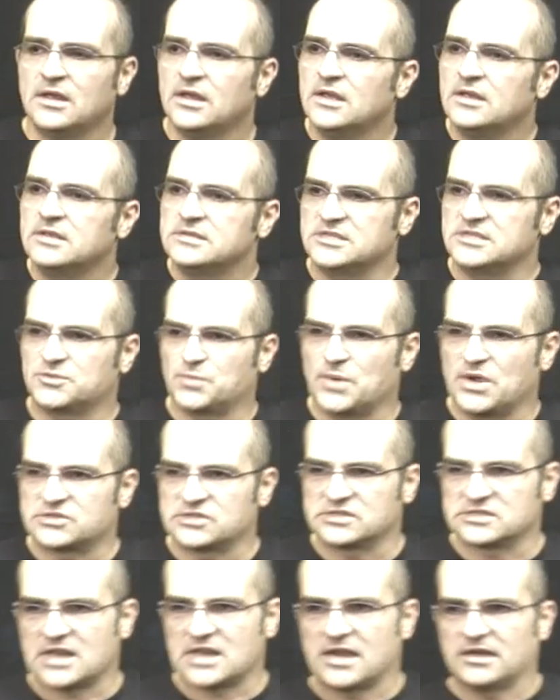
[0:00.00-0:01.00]

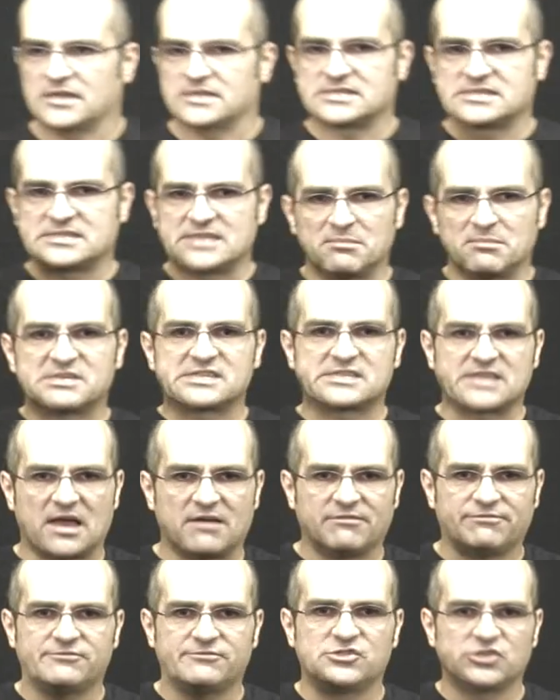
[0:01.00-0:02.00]
situations like this. Some
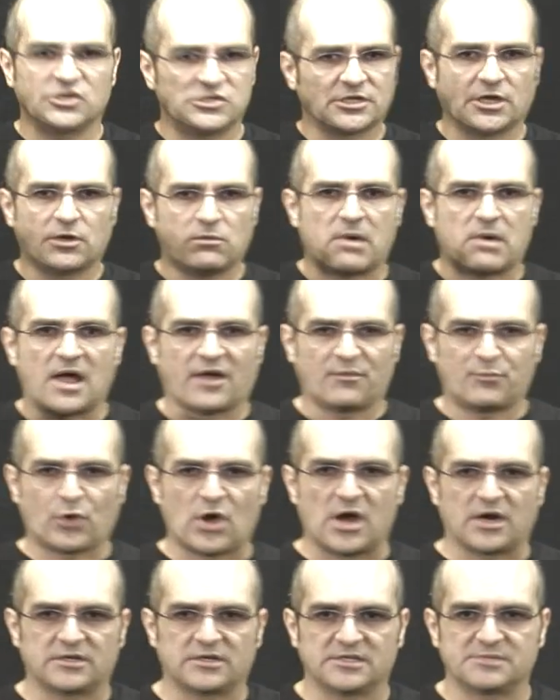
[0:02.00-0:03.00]
stuff just require
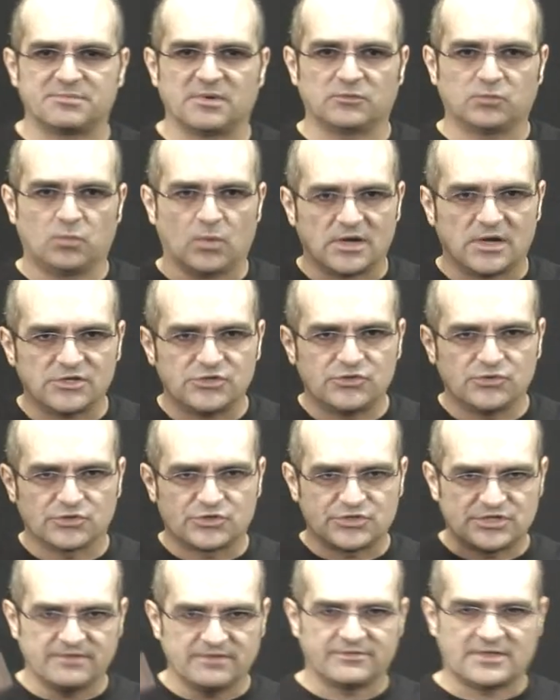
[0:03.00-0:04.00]
practice, but once you
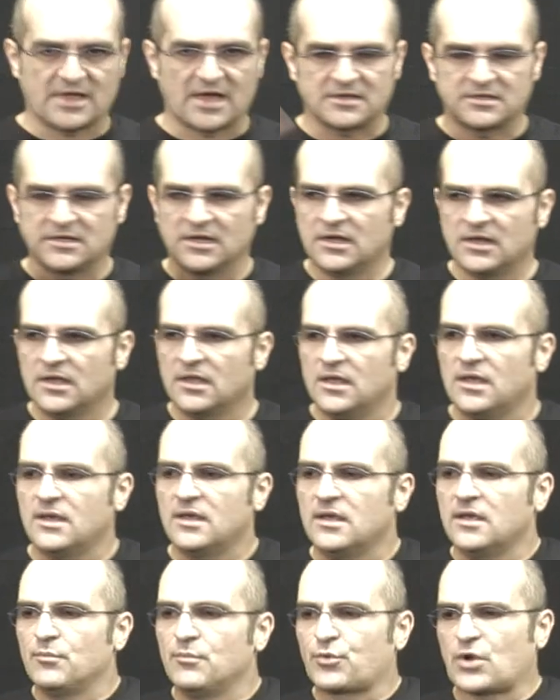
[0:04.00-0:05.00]
achieve that
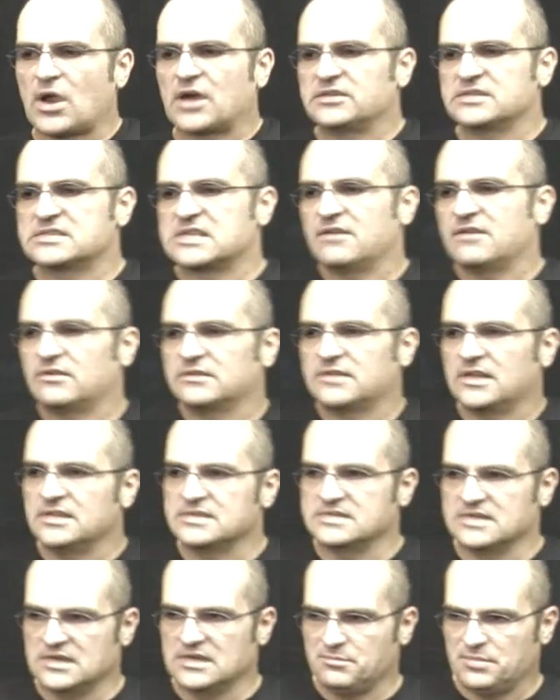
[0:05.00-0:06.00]
practice level, then
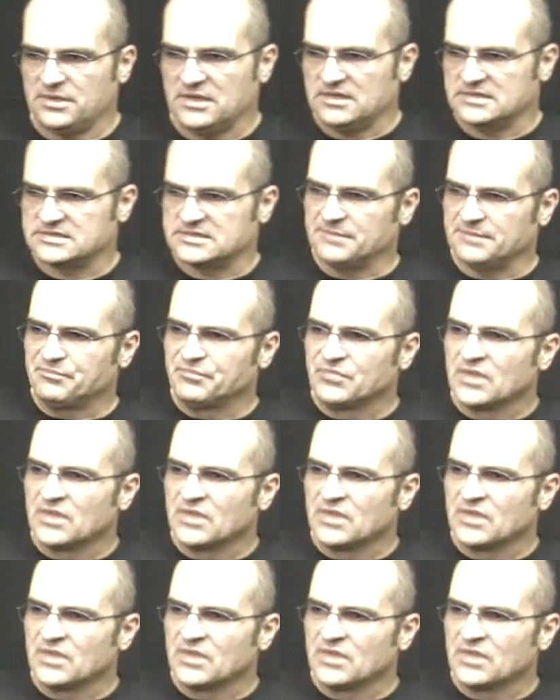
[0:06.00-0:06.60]
it's going to be easy.